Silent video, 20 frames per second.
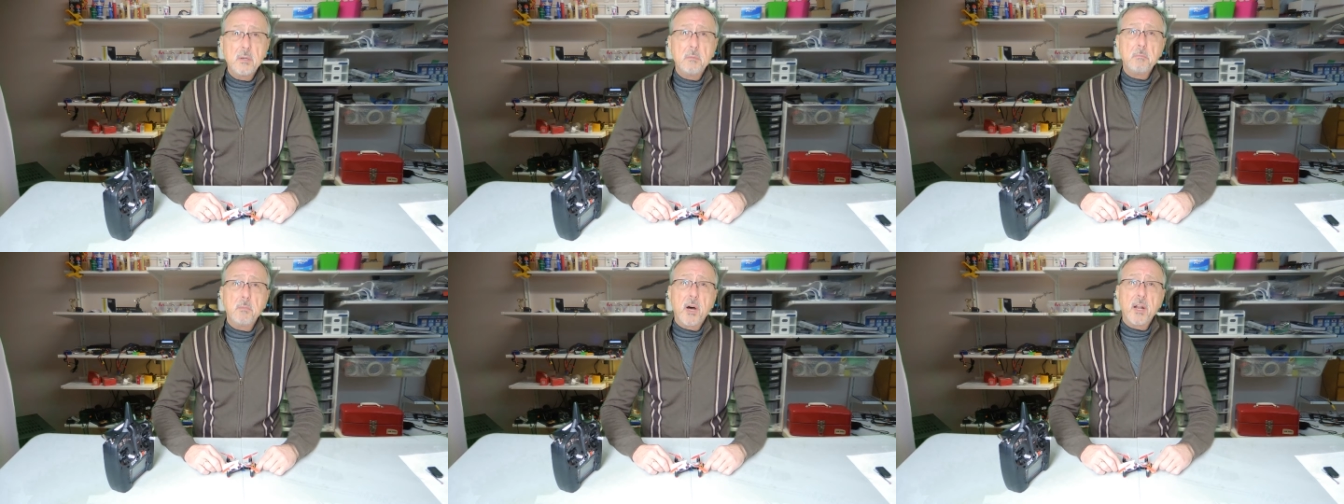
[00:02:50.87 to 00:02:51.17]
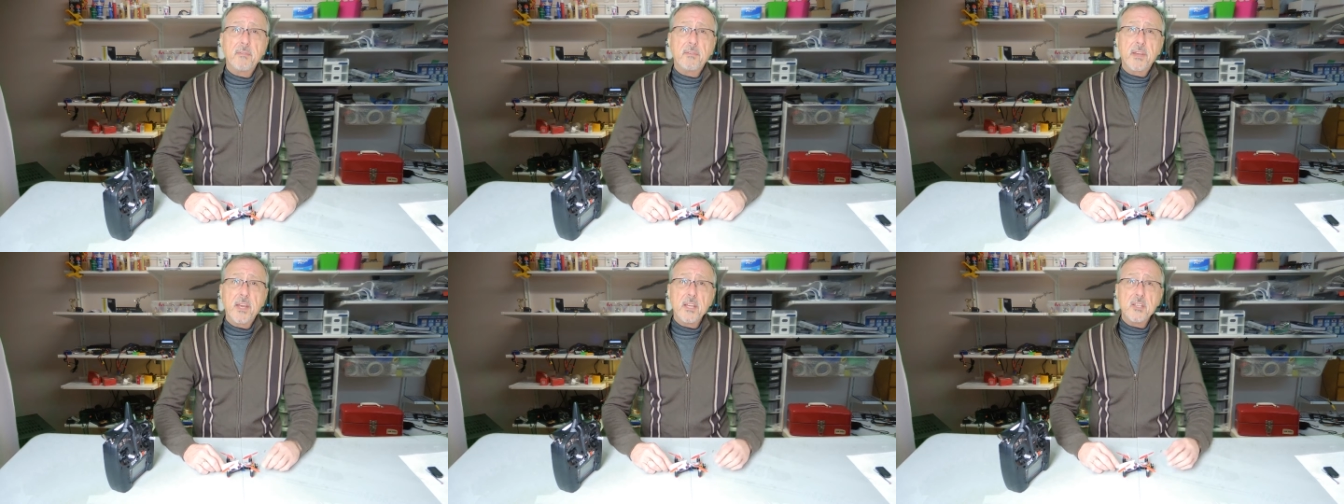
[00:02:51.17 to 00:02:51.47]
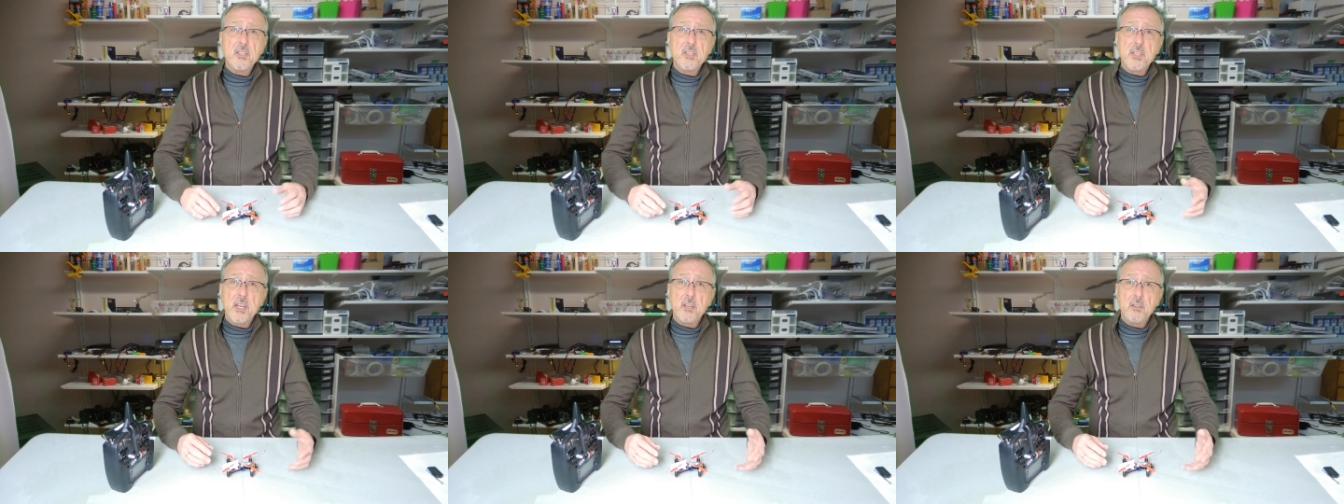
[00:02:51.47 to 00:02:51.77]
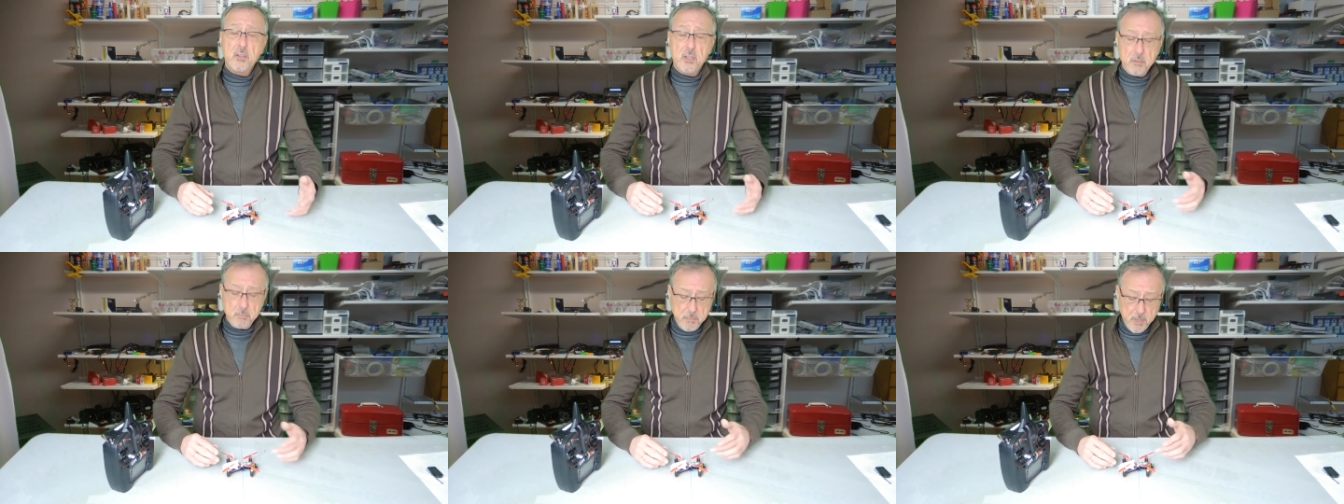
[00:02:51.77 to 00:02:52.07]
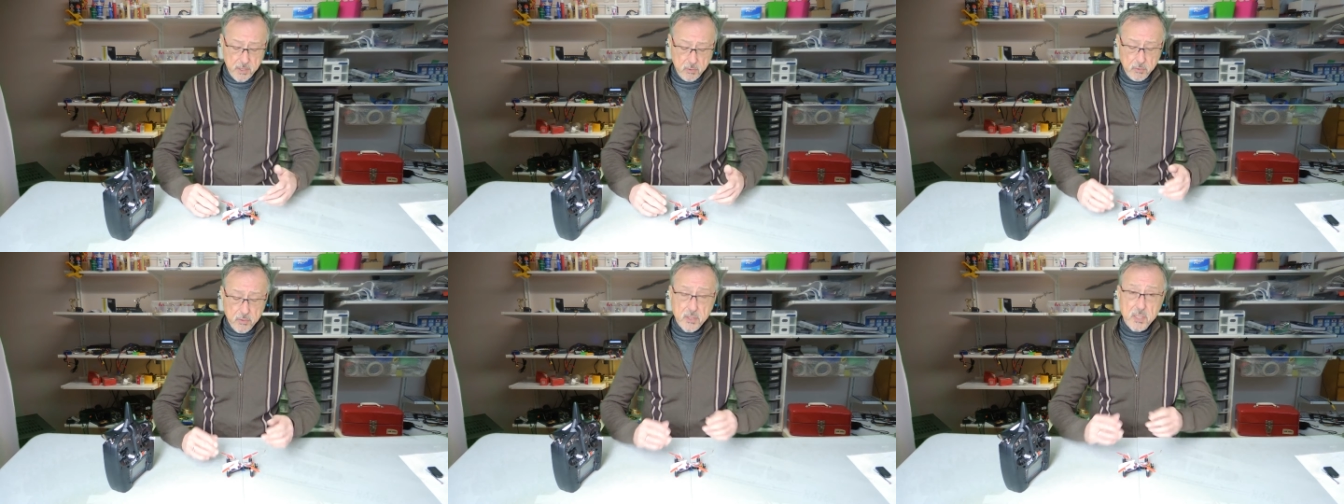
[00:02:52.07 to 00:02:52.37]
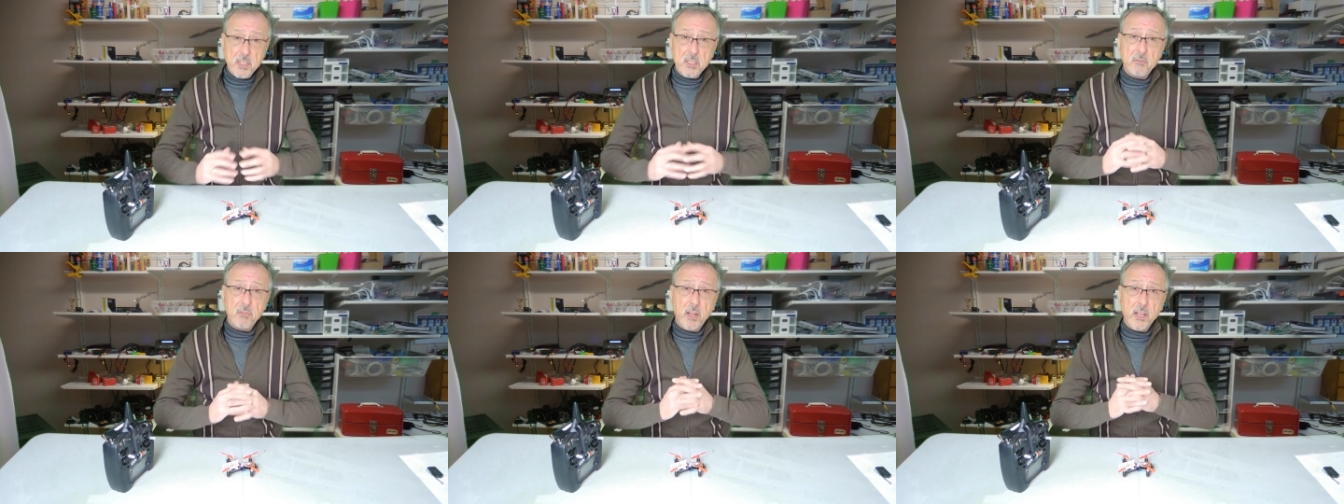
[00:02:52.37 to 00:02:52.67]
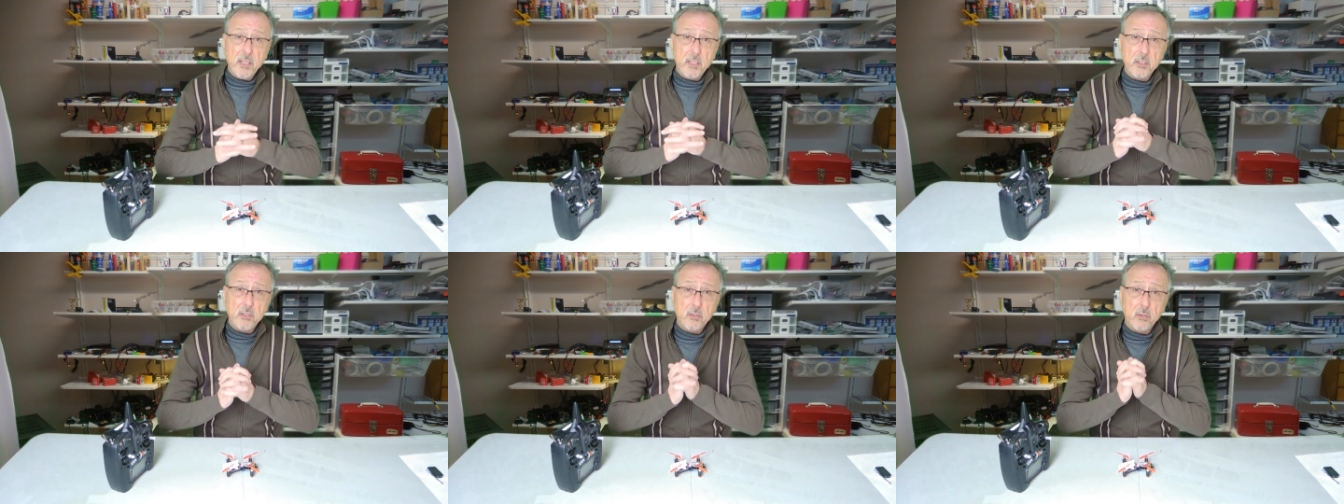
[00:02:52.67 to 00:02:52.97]
modifications that you can make with these
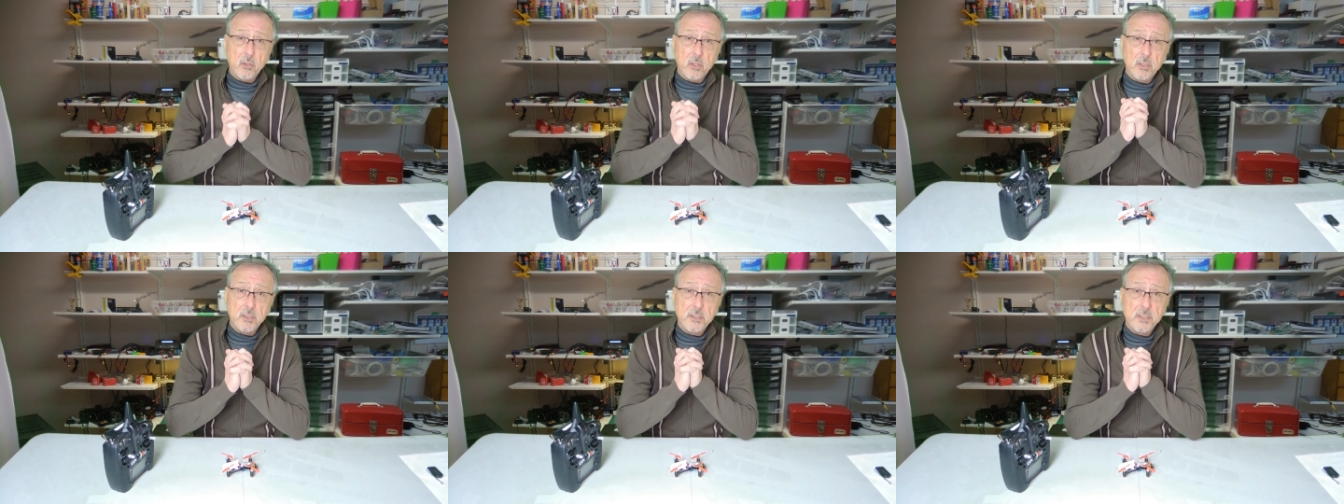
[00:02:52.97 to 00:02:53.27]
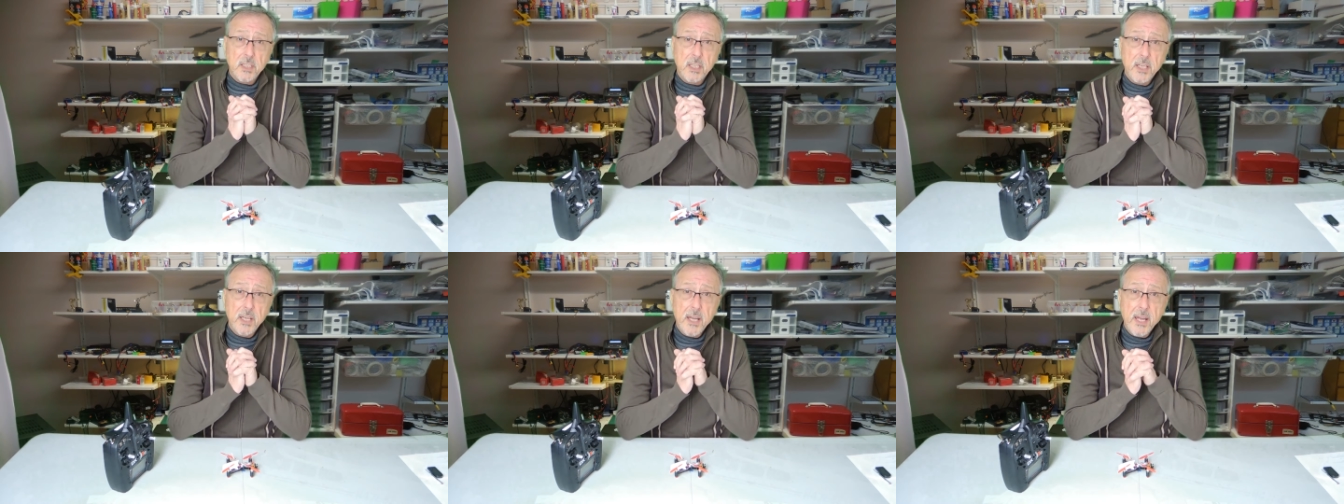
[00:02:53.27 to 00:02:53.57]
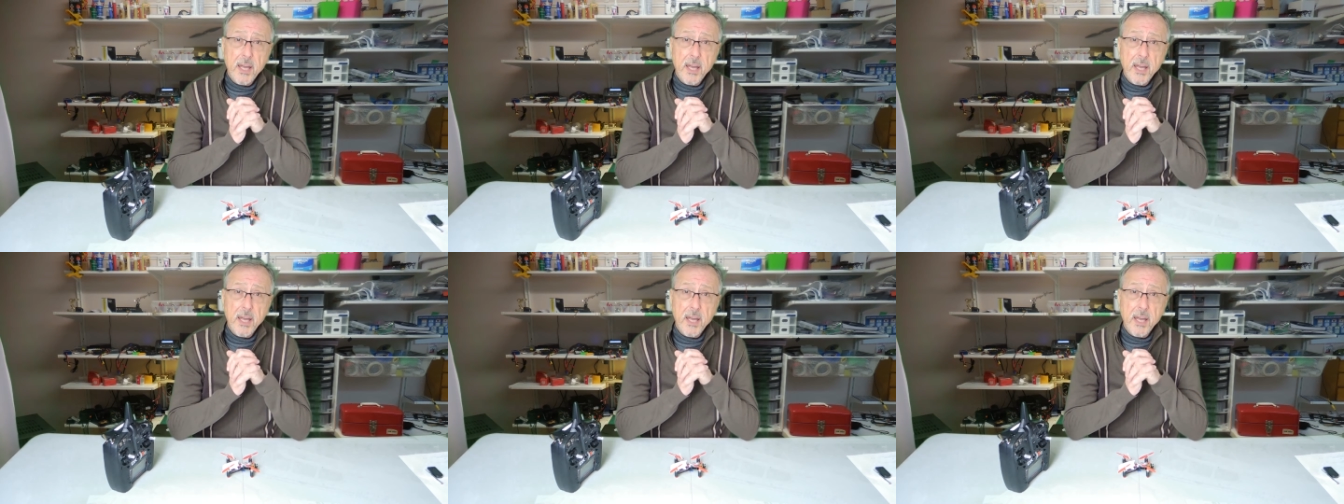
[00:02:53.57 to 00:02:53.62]
flight controllers.